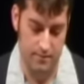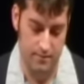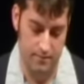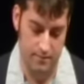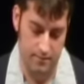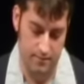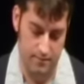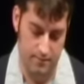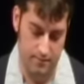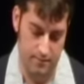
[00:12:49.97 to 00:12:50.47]

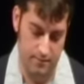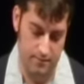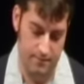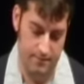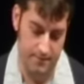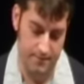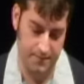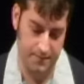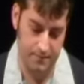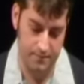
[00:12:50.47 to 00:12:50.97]

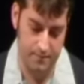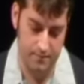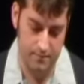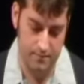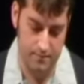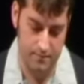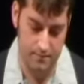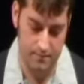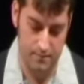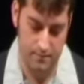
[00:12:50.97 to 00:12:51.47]

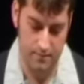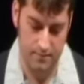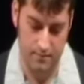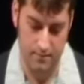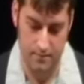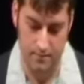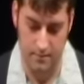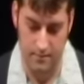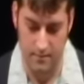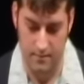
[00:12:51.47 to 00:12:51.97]

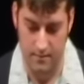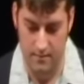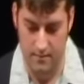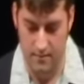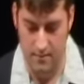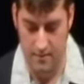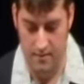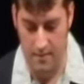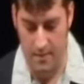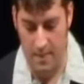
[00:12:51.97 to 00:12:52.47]

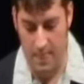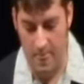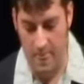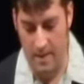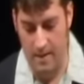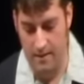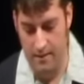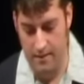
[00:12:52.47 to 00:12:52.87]
Nothing is said.